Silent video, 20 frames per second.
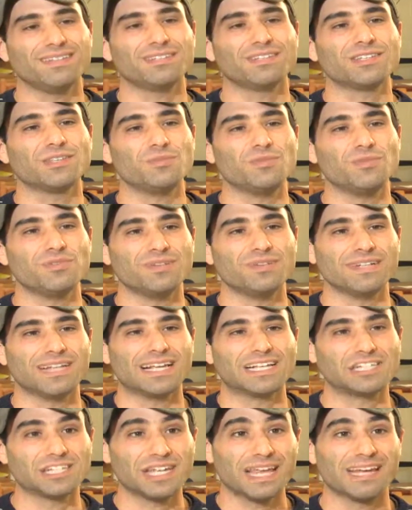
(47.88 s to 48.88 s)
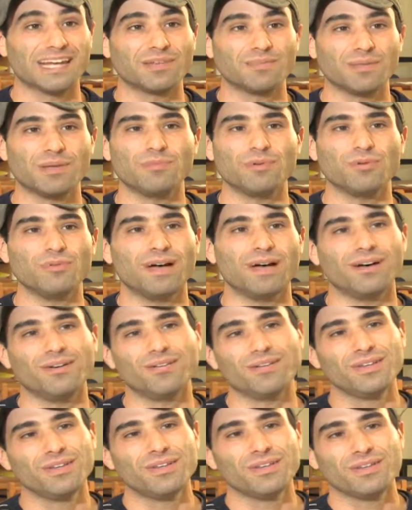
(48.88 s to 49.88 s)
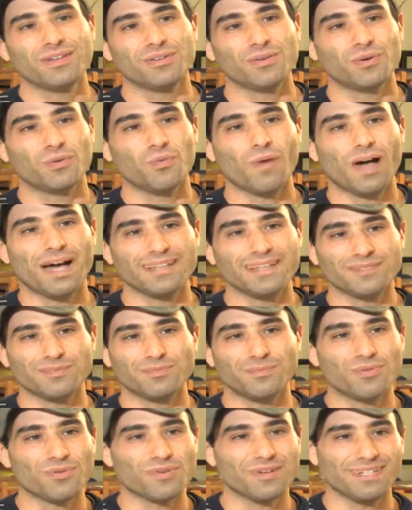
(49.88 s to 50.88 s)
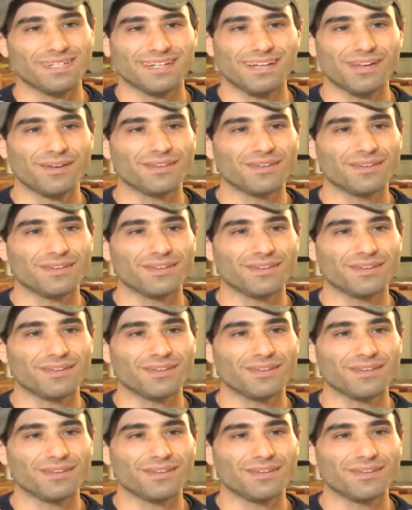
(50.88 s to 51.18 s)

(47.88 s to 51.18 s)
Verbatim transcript: in the community, educating people about you know, why it's important to eat